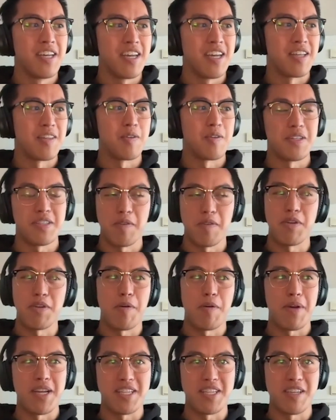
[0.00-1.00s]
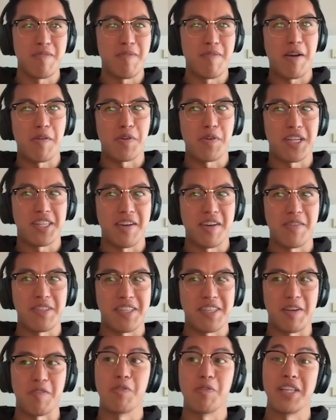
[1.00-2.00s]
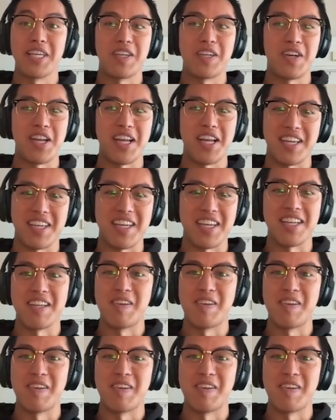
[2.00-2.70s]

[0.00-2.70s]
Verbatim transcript: and there was someone on my team at work that was like really good at Git.